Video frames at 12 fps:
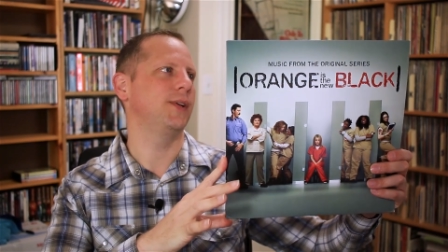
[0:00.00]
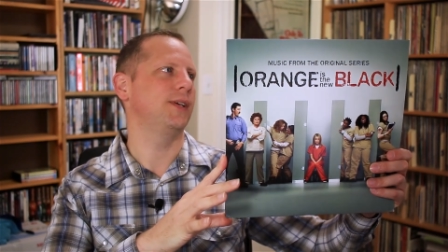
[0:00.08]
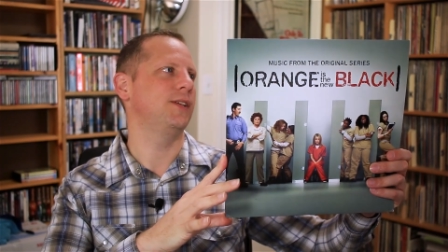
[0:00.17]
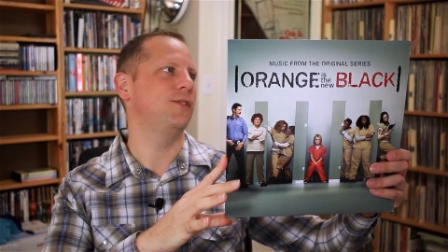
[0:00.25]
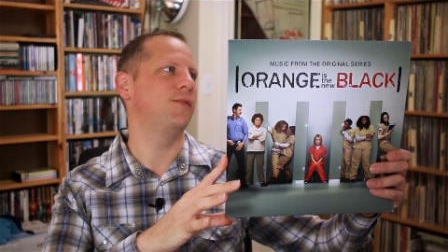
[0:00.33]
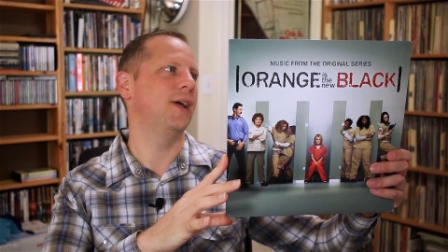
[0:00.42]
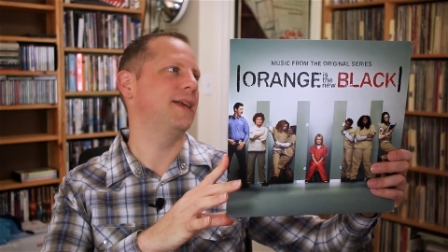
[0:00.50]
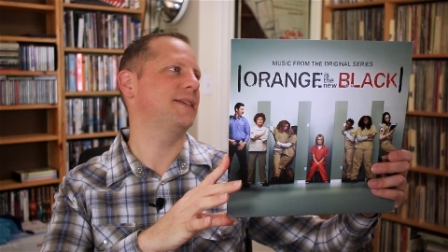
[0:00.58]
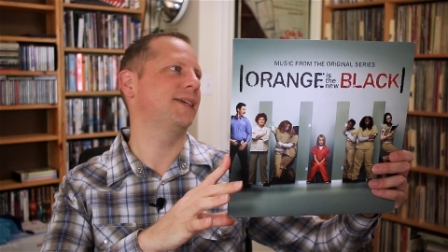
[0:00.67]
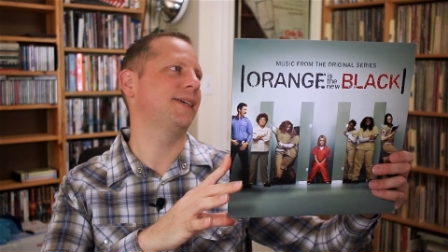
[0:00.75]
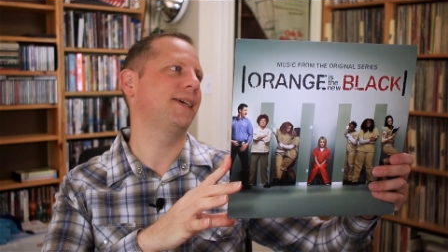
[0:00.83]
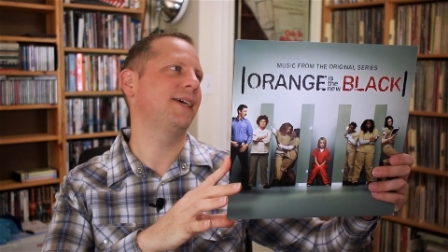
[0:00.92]
The You've Got
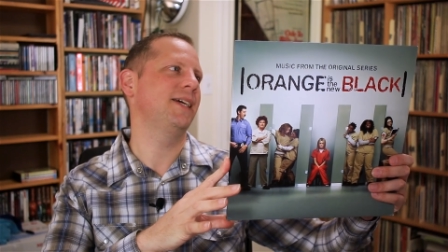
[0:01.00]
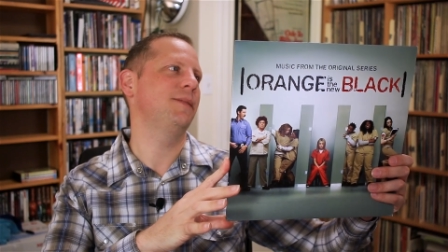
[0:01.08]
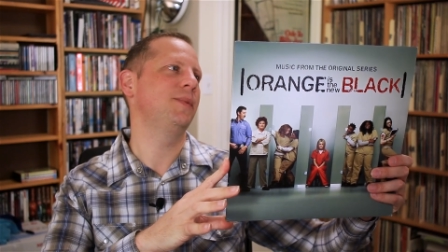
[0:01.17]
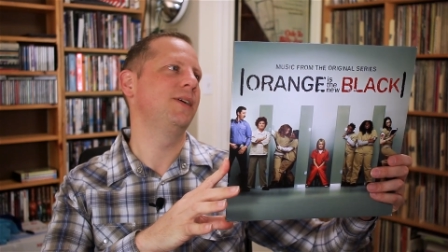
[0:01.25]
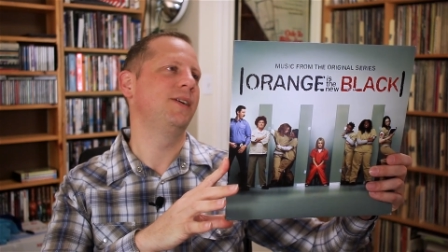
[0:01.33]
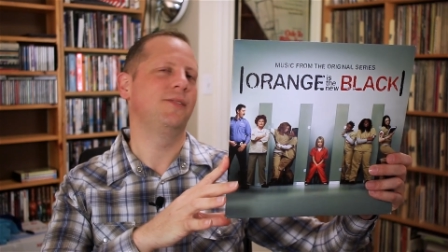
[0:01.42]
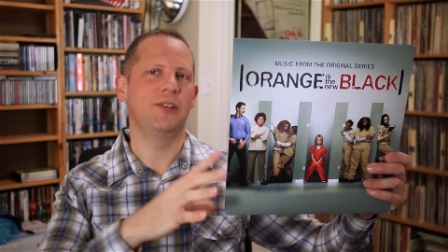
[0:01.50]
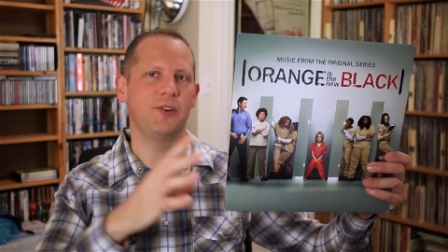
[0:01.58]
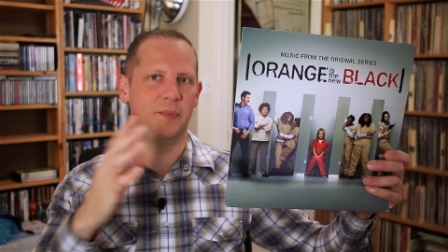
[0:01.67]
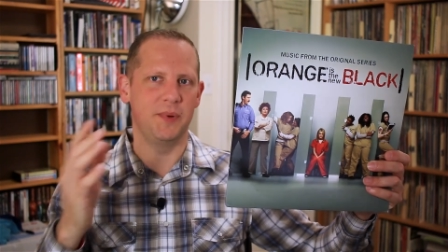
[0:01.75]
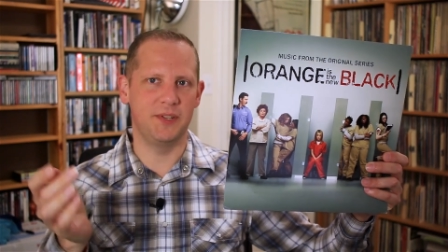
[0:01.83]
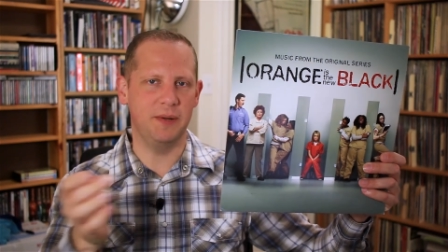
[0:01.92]
Time, which
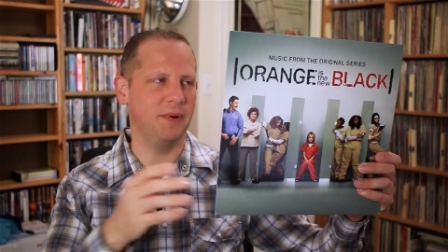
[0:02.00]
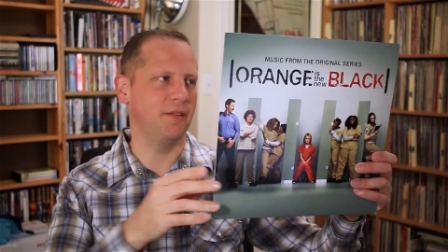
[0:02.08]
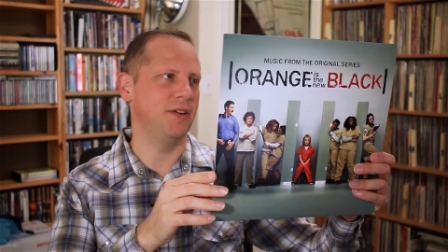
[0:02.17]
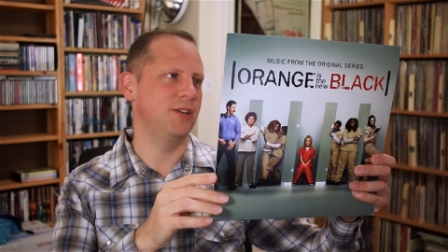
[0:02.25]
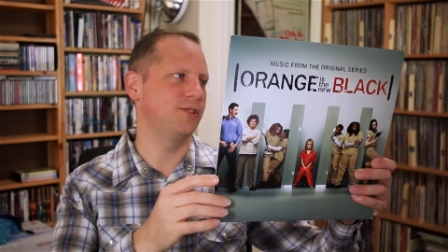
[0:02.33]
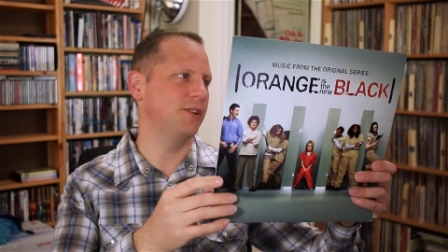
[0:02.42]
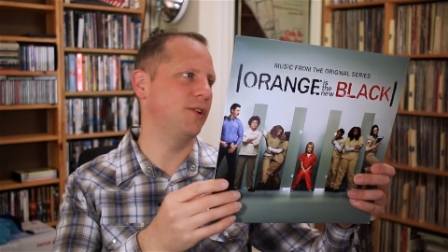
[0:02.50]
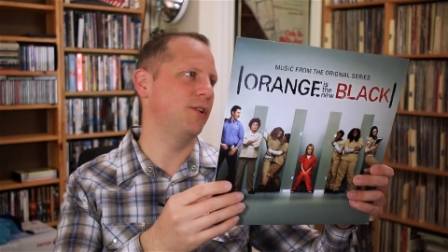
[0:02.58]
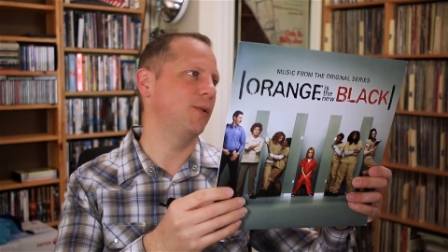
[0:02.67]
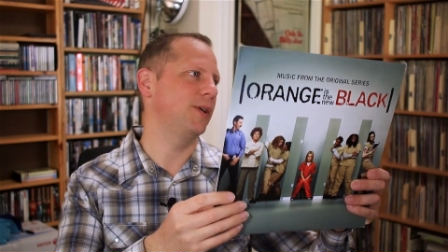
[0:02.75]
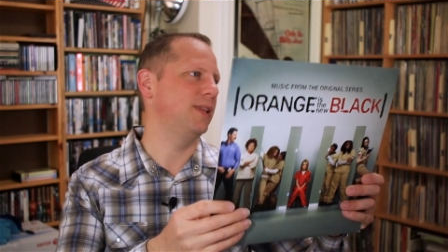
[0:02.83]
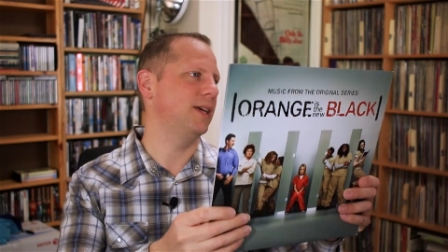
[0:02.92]
opens up every
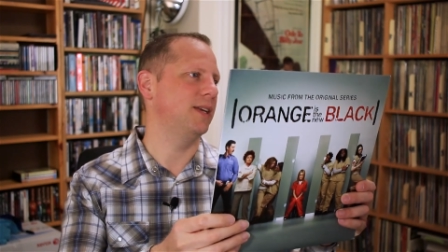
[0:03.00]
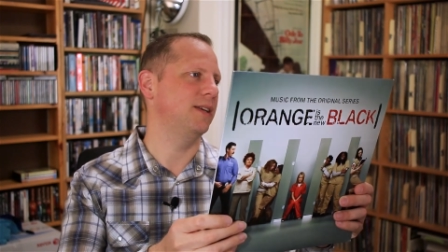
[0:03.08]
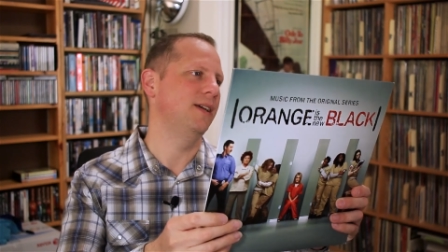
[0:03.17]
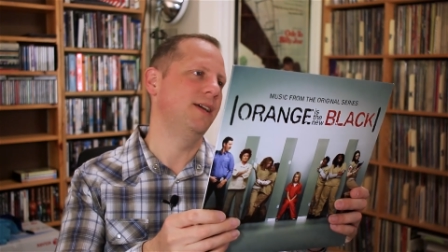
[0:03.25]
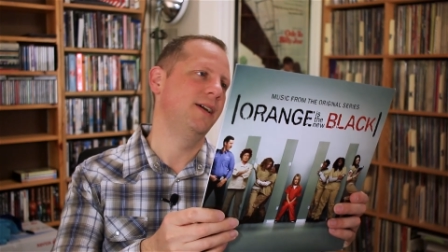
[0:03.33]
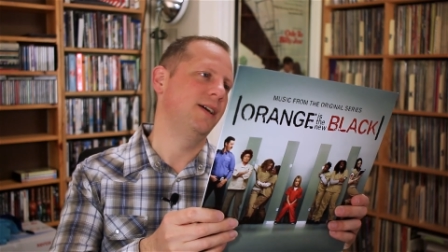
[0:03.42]
show, and then